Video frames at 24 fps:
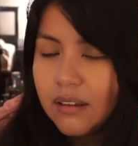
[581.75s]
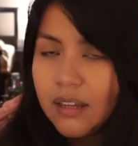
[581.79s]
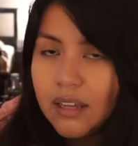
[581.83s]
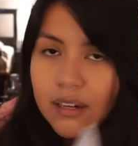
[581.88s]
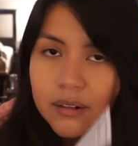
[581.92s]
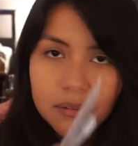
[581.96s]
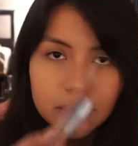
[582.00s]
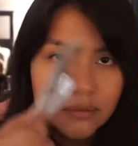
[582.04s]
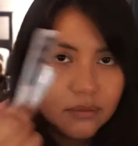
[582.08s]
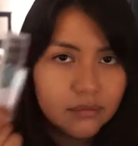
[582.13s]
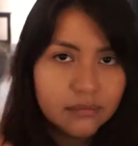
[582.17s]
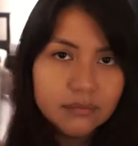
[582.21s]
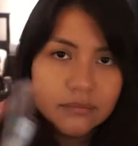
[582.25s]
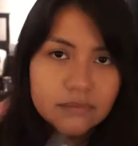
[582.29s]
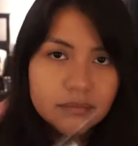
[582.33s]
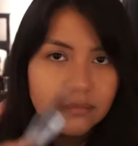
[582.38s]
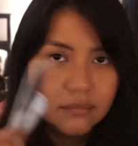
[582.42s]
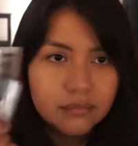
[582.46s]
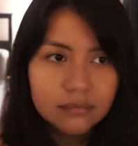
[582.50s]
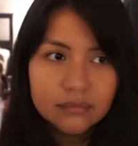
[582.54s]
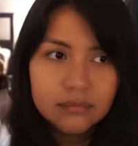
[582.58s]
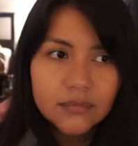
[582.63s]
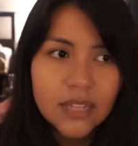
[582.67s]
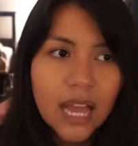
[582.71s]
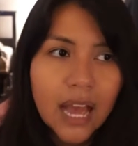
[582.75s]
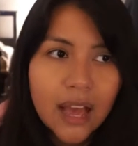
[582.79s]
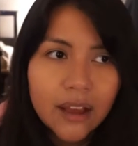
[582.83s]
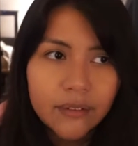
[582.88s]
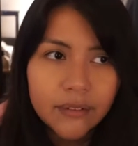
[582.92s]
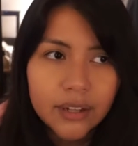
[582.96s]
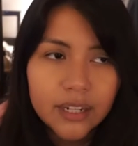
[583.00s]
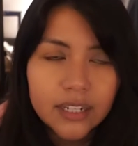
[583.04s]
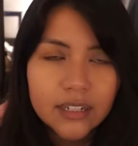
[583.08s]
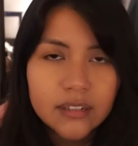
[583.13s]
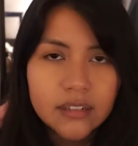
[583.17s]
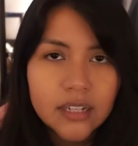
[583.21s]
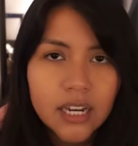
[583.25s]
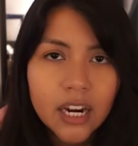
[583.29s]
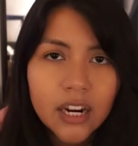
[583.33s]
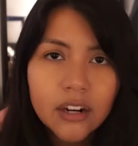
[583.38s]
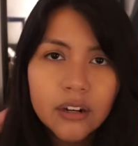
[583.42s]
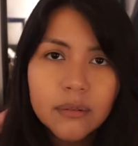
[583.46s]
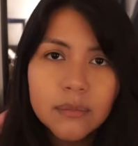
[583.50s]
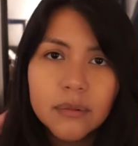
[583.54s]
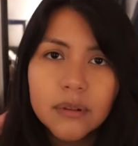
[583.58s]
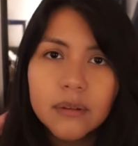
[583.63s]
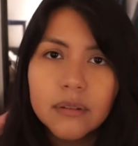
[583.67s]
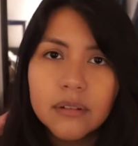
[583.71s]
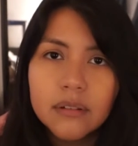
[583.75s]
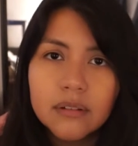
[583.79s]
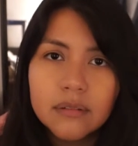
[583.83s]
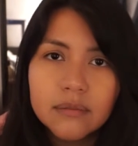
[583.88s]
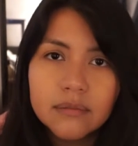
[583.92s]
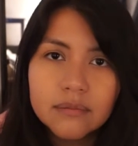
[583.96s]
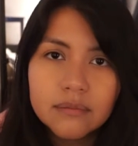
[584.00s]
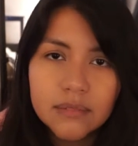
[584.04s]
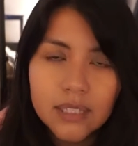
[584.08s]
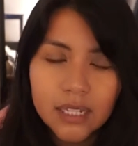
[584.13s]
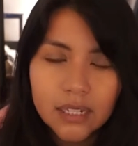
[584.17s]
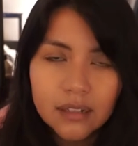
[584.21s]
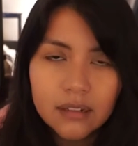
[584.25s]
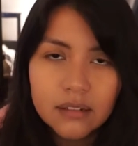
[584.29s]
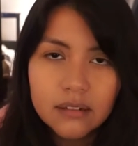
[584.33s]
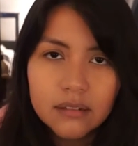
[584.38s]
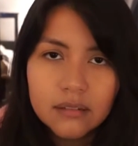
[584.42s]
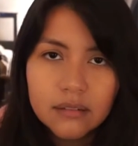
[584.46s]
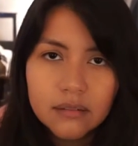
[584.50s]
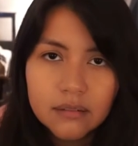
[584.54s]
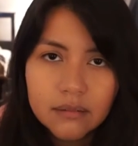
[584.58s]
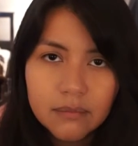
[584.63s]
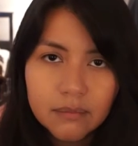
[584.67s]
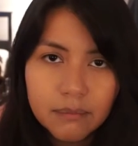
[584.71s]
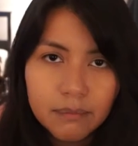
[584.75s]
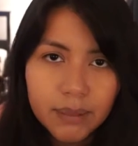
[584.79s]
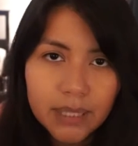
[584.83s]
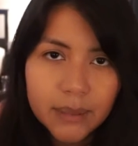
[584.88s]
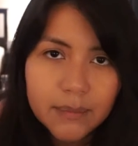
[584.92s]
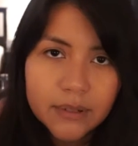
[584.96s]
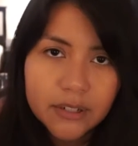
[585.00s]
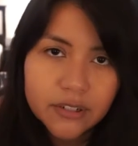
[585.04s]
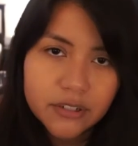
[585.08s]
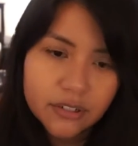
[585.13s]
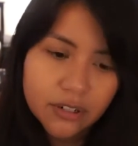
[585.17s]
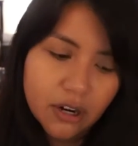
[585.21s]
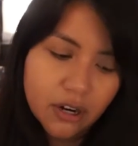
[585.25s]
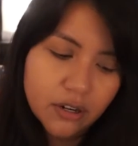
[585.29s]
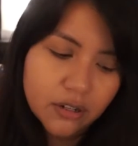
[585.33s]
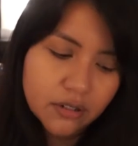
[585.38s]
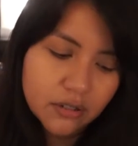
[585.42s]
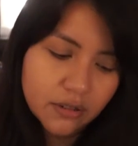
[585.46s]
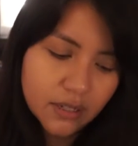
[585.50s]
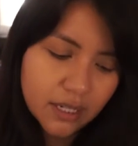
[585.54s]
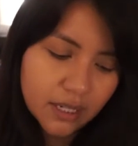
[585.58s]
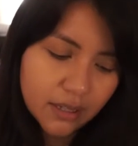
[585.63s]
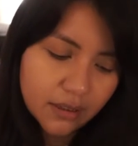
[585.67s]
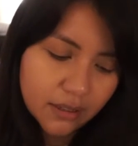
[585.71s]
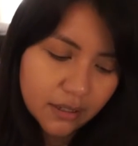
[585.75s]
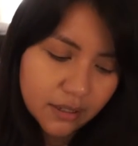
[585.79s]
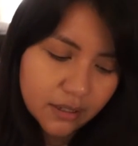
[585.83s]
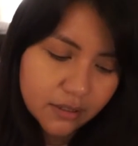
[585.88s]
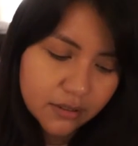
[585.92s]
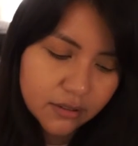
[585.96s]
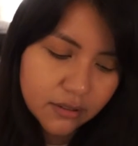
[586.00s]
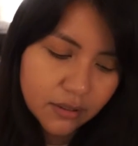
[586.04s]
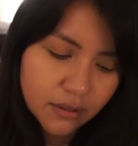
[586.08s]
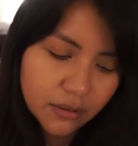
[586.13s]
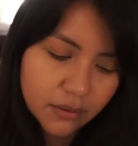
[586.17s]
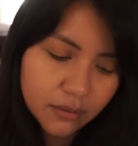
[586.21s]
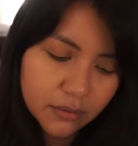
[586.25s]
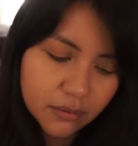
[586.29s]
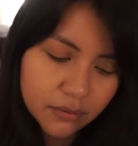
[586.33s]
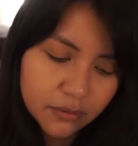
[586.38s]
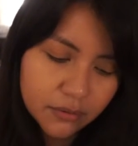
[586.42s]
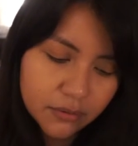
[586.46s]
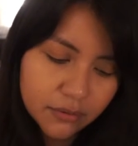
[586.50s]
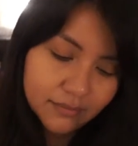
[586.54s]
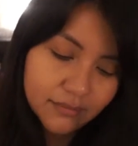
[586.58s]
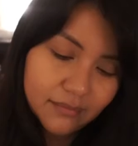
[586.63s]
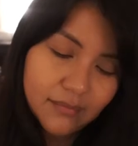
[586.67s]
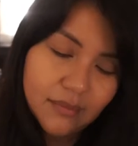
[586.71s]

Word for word: I don't have any terrible, like, blemish scars or anything, so...